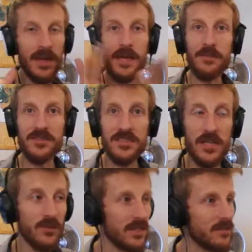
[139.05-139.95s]
A
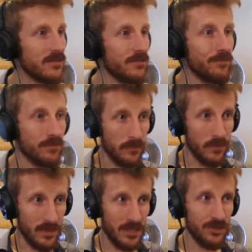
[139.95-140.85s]
mysterious
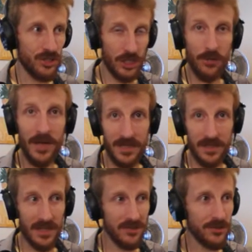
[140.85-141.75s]

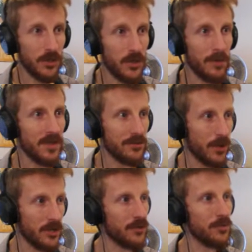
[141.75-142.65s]
geomagnetic storm has
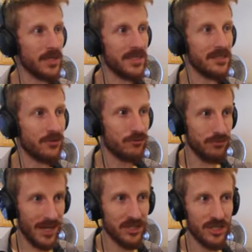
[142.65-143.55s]
brought your plane
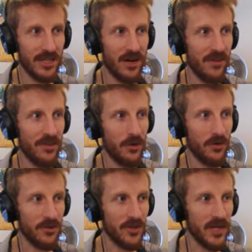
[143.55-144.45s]
crashing down in the
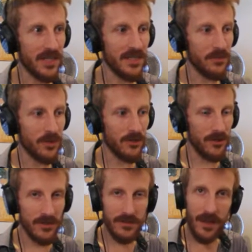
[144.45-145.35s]
northern Canadian
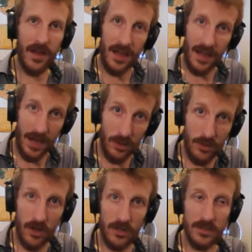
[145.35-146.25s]
wilderness. How
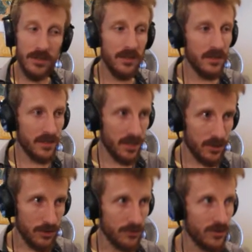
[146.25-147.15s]
long can
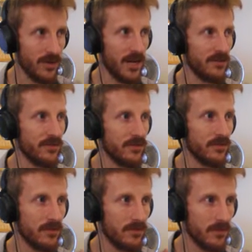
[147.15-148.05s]
you survive?
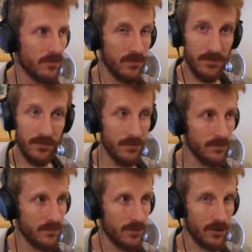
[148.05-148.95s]

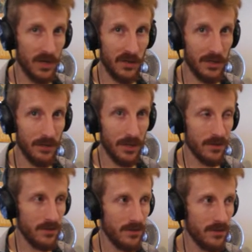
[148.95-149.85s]
Don't go anywhere.
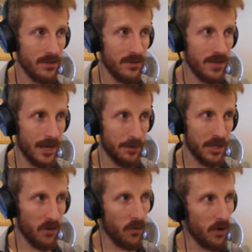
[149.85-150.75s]

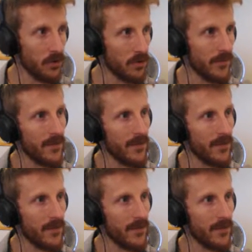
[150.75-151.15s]
Epic quote.